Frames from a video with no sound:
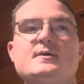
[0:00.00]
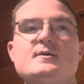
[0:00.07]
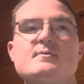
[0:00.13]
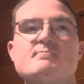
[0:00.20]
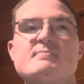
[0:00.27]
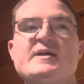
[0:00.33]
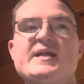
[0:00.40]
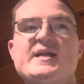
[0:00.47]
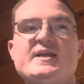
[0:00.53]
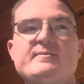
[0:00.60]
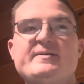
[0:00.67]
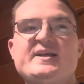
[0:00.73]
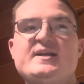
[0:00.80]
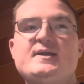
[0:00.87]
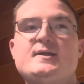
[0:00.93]
may
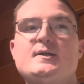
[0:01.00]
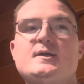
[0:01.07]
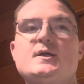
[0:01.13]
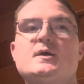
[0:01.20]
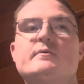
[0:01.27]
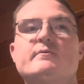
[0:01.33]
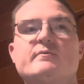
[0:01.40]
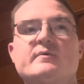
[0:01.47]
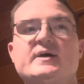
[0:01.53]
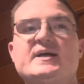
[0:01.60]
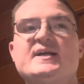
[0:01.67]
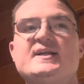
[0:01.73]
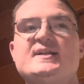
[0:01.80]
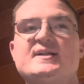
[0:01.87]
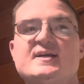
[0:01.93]
be
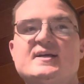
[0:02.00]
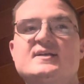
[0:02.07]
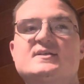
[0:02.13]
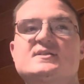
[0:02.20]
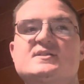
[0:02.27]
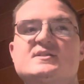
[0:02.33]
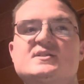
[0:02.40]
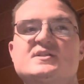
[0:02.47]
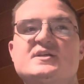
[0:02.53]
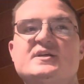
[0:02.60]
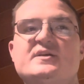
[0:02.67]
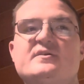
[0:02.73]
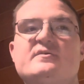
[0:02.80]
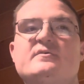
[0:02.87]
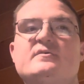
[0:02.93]
right next
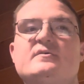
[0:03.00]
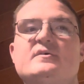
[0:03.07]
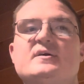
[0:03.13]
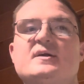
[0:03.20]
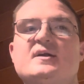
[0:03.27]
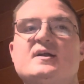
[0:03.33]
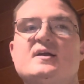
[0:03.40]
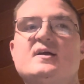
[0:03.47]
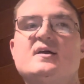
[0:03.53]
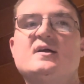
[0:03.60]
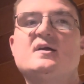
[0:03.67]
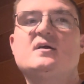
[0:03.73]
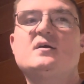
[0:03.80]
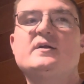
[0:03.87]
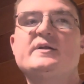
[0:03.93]
to
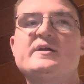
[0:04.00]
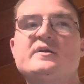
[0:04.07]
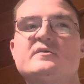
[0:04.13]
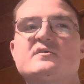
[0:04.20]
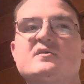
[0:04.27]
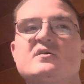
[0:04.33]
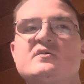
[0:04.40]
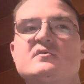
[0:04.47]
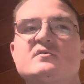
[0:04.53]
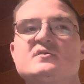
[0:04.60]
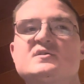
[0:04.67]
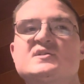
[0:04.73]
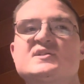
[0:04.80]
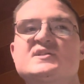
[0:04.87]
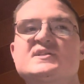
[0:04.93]
your local
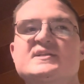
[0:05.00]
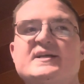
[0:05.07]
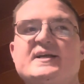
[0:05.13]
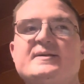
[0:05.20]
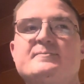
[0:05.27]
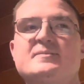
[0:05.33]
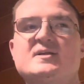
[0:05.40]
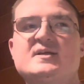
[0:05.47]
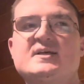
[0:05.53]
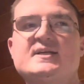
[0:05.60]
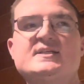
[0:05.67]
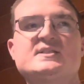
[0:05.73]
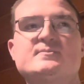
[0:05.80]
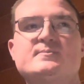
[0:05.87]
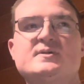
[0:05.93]
state
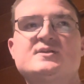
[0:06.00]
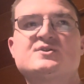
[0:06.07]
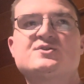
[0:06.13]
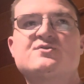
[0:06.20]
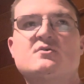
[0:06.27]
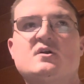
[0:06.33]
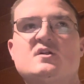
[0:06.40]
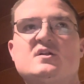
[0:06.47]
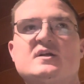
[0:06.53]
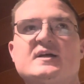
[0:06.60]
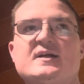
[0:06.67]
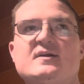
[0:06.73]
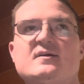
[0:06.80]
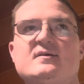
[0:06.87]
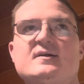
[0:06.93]
police patrol
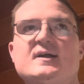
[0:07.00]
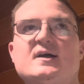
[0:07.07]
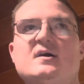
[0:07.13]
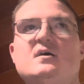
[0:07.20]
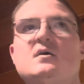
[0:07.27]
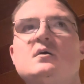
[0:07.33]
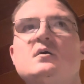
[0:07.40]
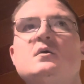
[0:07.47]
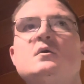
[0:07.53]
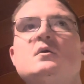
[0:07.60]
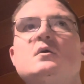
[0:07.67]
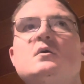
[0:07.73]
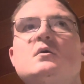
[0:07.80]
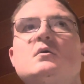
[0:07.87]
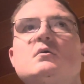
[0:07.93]
area,
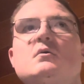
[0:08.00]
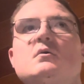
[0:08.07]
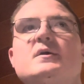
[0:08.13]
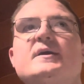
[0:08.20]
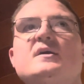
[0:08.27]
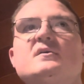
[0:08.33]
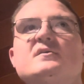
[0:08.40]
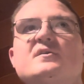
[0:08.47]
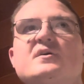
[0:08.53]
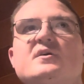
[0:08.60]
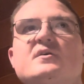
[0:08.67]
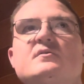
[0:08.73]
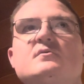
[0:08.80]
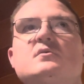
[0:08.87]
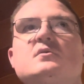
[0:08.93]
or your
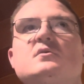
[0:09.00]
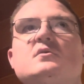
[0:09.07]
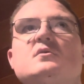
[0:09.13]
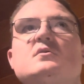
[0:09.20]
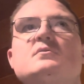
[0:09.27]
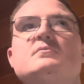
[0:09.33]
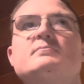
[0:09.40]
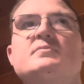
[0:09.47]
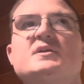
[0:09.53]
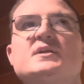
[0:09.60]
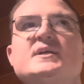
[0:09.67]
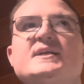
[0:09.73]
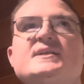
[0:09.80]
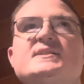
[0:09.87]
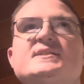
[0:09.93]
local
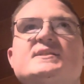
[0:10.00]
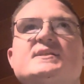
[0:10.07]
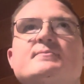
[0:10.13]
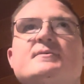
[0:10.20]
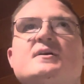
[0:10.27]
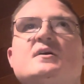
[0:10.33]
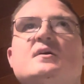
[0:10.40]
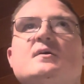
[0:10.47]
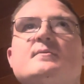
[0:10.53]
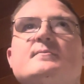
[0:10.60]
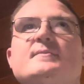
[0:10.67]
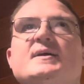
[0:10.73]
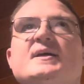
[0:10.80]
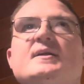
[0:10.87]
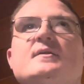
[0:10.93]
police
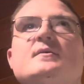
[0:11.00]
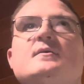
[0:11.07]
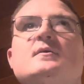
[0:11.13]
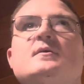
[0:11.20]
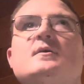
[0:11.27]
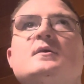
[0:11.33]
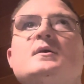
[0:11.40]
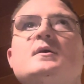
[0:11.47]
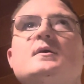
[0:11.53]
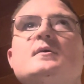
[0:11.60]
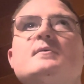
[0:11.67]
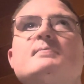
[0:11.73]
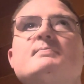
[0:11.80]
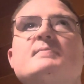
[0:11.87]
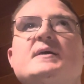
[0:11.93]
department
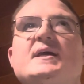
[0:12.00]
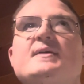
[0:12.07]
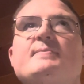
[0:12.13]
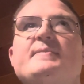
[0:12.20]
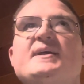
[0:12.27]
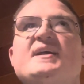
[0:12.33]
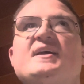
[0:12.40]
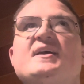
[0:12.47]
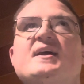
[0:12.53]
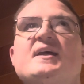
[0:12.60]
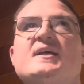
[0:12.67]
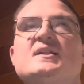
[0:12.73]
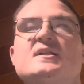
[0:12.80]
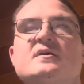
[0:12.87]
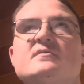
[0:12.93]
might be a
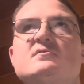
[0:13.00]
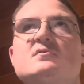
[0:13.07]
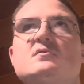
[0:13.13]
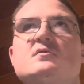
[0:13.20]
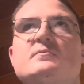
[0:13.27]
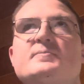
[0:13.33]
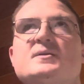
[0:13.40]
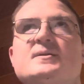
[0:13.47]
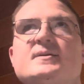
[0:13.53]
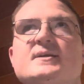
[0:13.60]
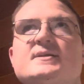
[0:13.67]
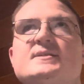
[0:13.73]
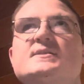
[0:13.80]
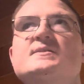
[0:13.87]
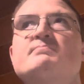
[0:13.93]
local
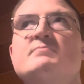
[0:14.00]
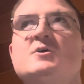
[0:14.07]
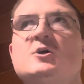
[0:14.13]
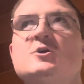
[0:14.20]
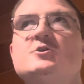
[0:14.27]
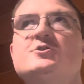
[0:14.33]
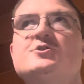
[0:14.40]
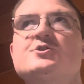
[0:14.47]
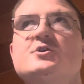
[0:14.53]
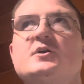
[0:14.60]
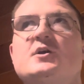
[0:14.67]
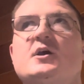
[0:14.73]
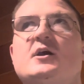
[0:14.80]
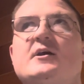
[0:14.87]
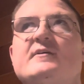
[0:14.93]
police
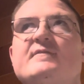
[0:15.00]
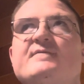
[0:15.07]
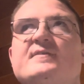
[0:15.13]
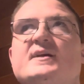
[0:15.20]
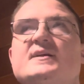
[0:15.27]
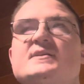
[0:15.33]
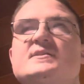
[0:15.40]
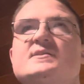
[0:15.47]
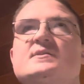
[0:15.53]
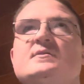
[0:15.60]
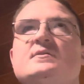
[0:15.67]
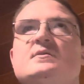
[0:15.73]
marshal office,